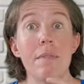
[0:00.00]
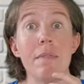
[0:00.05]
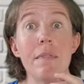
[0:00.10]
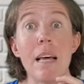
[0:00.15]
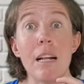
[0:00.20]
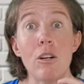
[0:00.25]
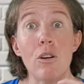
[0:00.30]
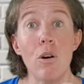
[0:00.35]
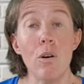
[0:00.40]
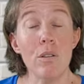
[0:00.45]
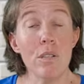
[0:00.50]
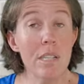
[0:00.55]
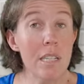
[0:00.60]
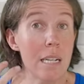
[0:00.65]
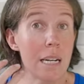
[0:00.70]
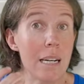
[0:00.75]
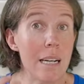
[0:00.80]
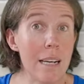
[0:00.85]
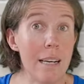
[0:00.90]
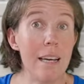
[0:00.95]
that
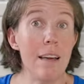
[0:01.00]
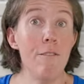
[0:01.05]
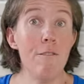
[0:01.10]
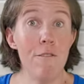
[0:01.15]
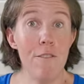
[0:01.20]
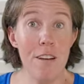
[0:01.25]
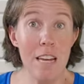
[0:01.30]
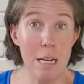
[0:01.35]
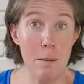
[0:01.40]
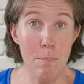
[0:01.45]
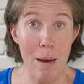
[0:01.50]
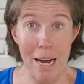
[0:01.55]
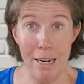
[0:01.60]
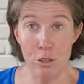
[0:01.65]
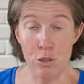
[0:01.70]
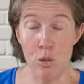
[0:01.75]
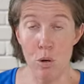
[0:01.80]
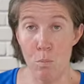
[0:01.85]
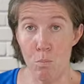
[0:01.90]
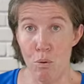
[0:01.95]
constantly give feedback
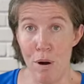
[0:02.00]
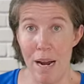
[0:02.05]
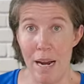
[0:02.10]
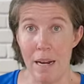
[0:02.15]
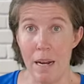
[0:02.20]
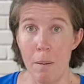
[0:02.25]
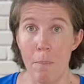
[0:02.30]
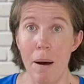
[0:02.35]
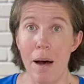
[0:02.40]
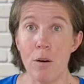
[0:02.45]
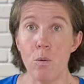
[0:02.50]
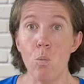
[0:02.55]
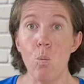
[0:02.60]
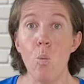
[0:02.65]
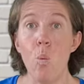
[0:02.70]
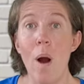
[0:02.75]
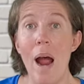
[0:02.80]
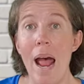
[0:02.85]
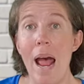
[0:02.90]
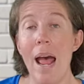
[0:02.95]
to your brain about
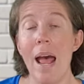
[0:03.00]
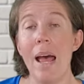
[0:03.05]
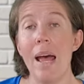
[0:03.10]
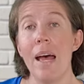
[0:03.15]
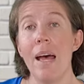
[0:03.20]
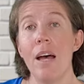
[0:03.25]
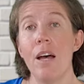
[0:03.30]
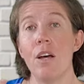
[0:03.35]
where